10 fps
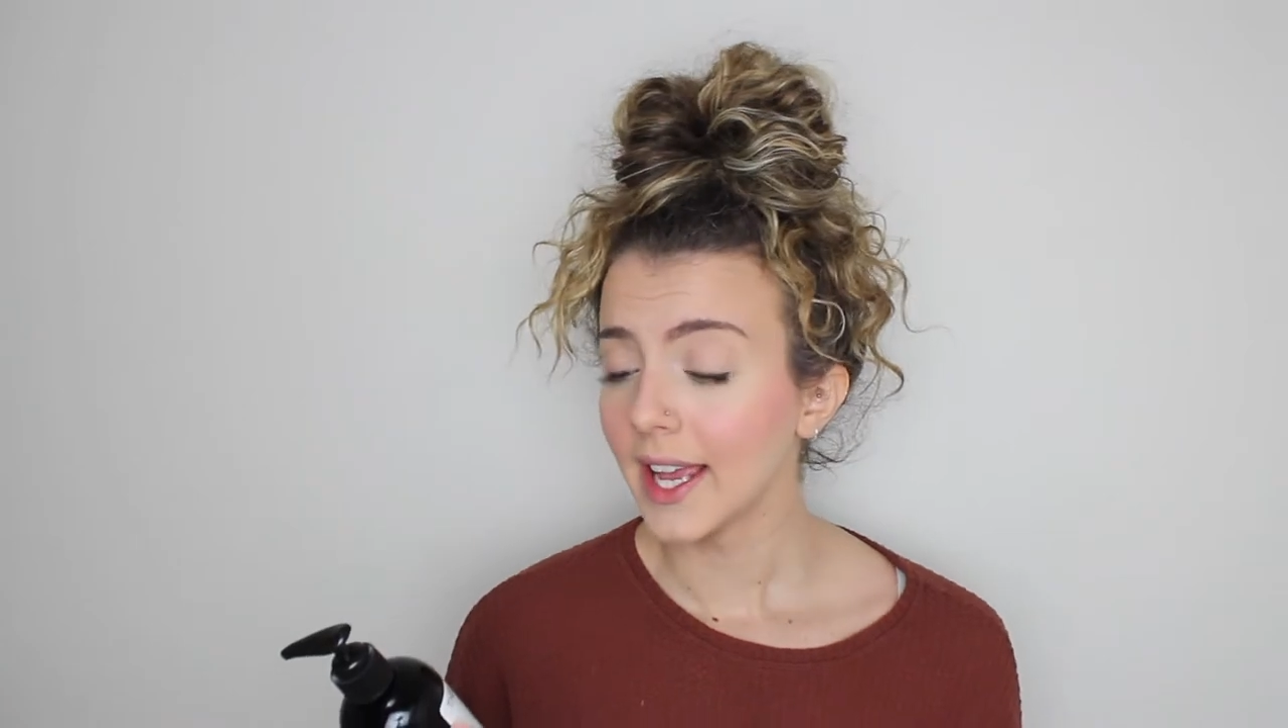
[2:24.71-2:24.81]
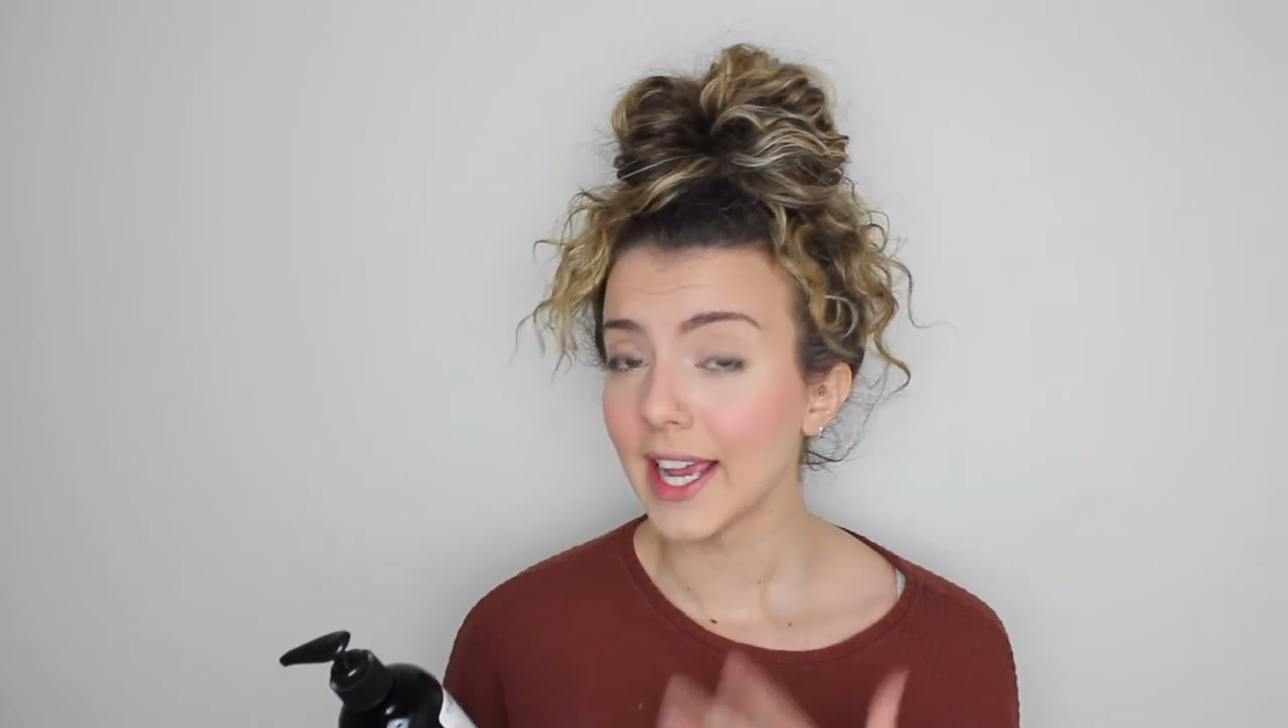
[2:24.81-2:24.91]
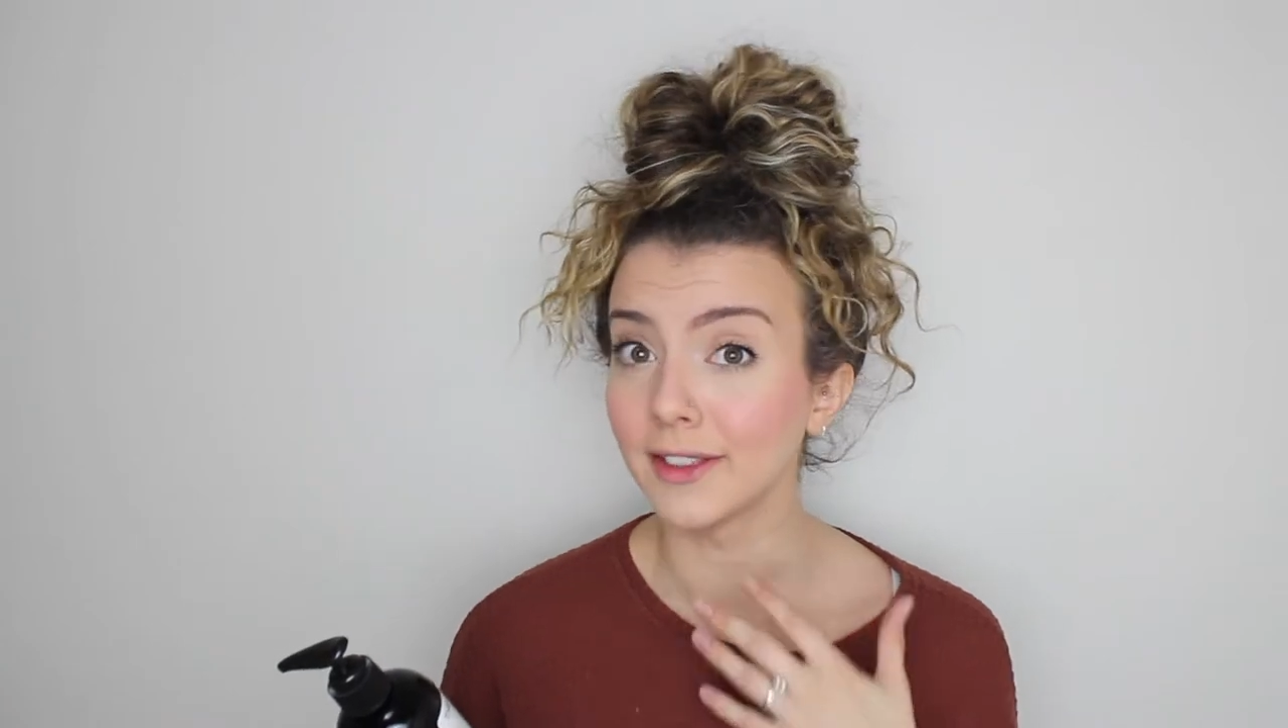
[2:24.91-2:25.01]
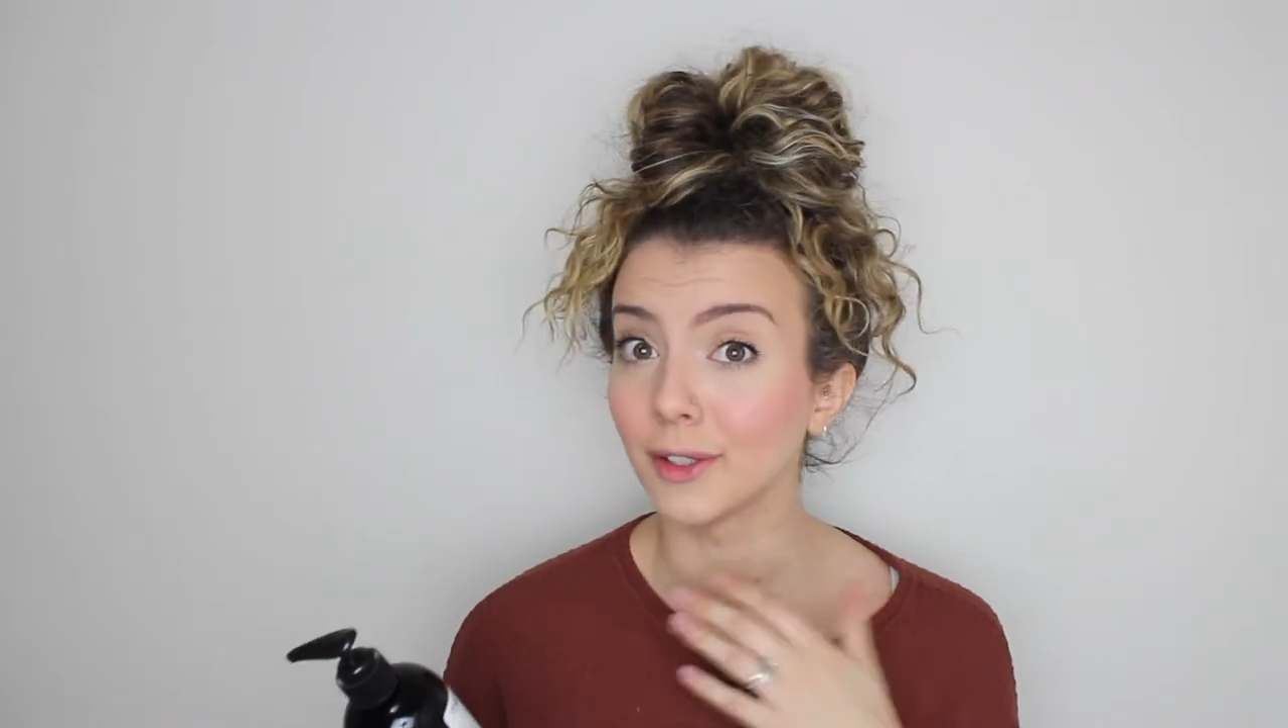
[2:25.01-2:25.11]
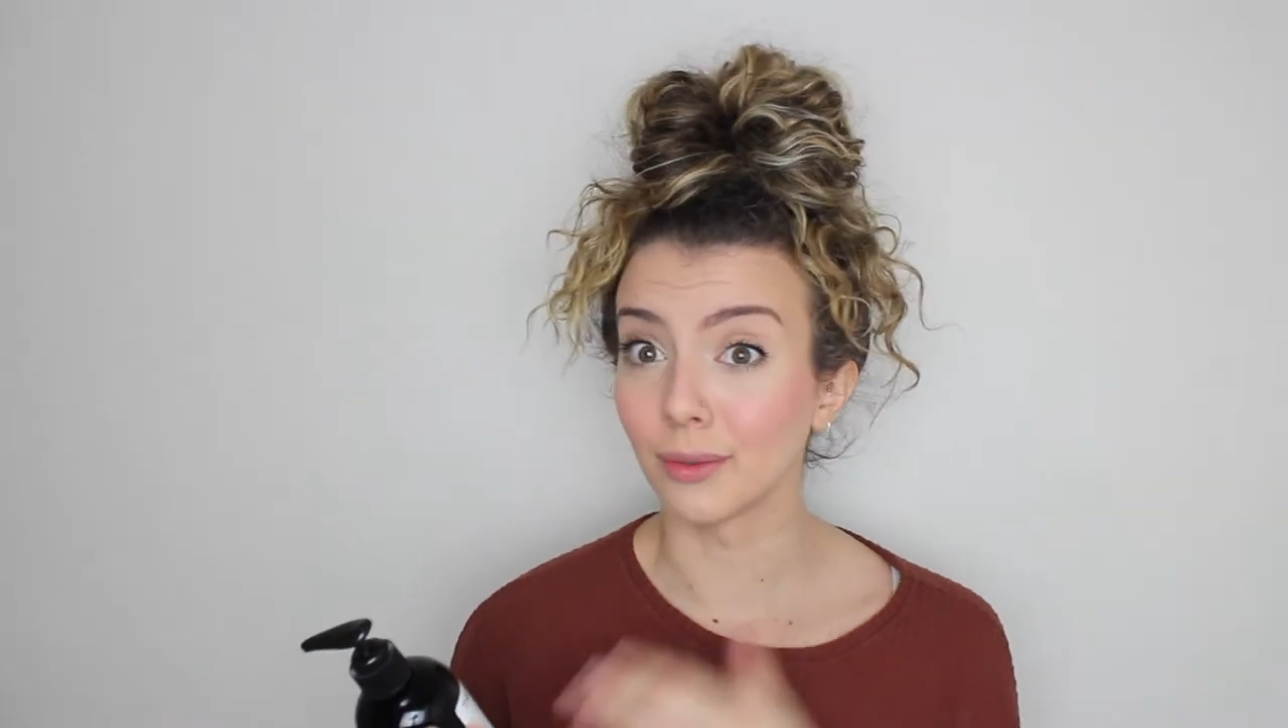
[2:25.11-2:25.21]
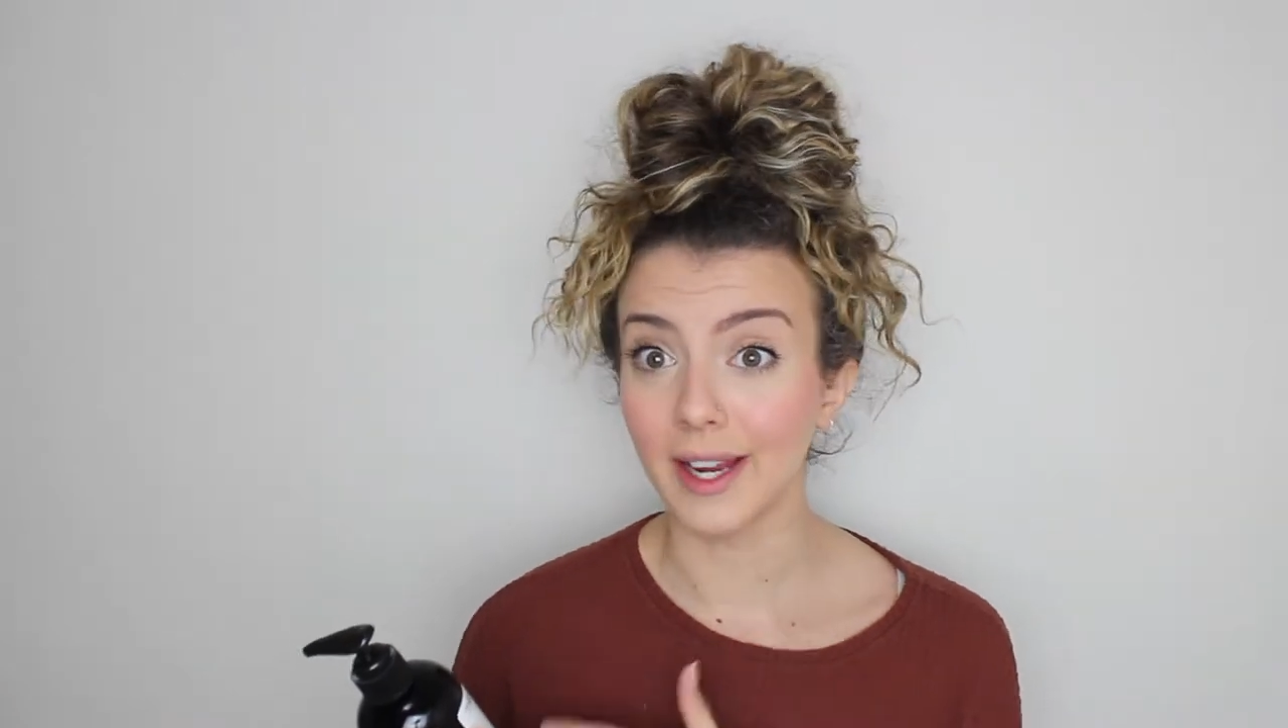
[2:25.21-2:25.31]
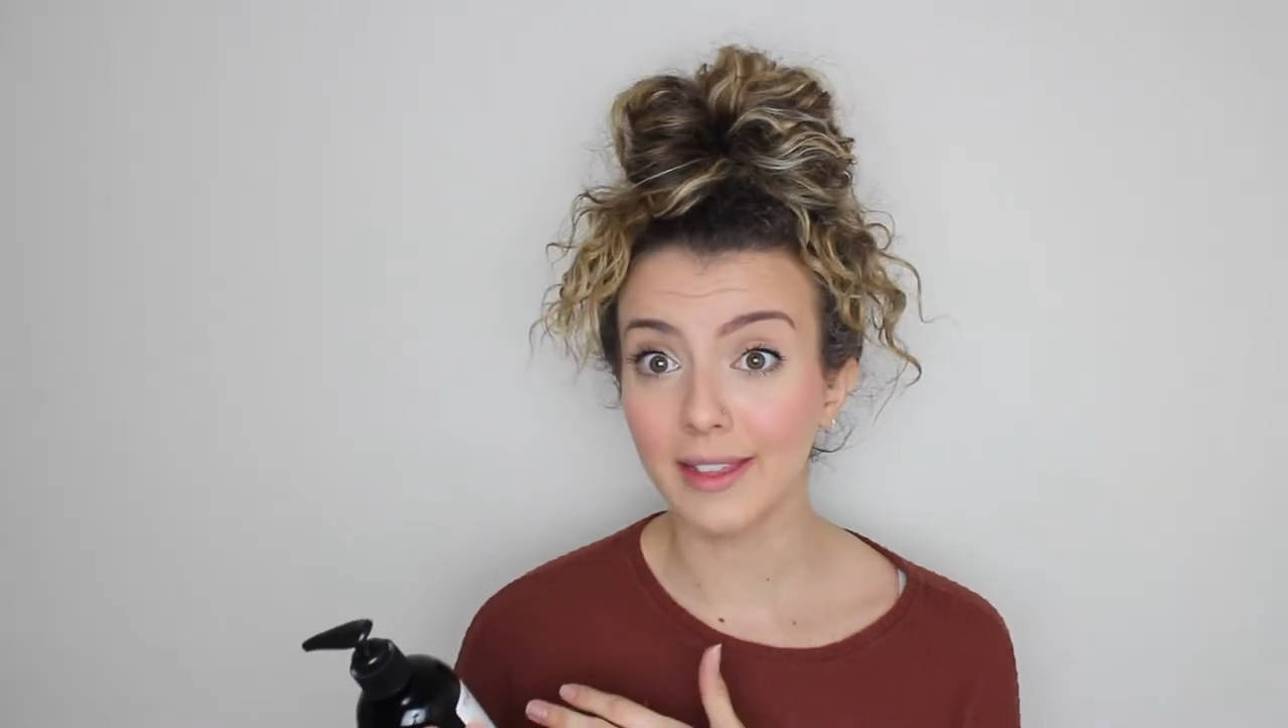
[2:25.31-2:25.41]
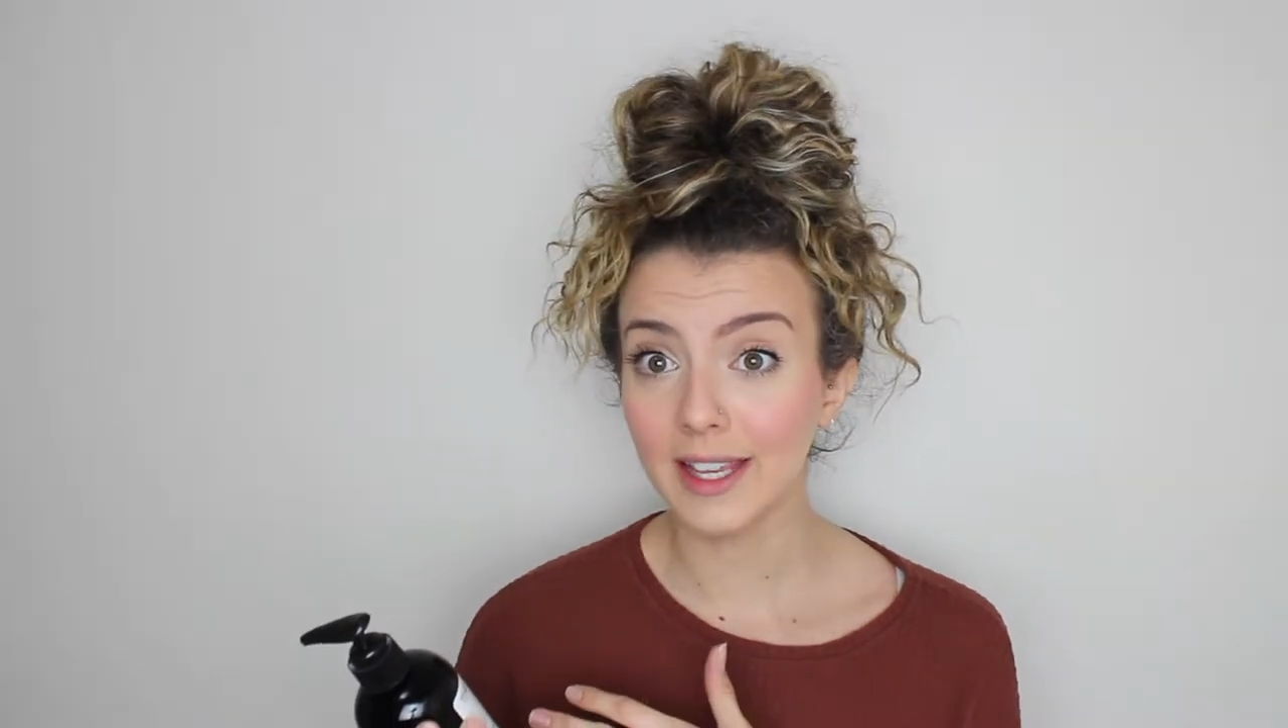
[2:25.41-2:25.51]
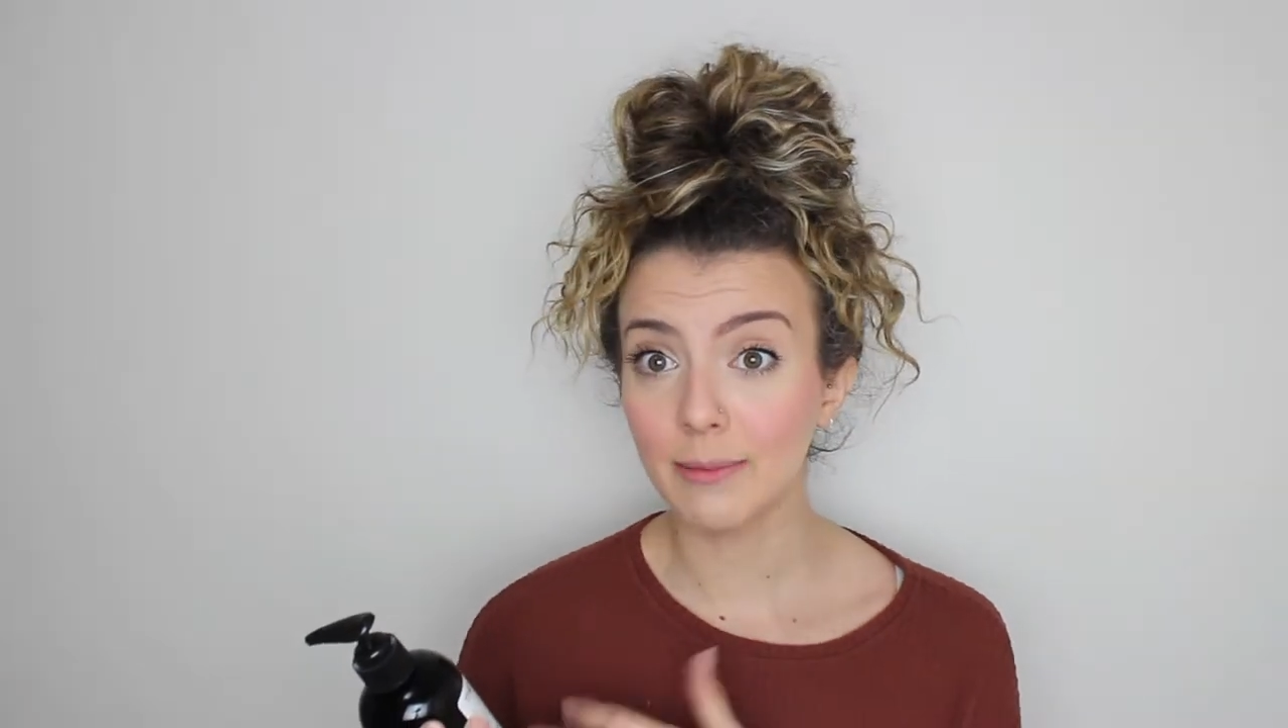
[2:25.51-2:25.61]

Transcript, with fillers: and the great thing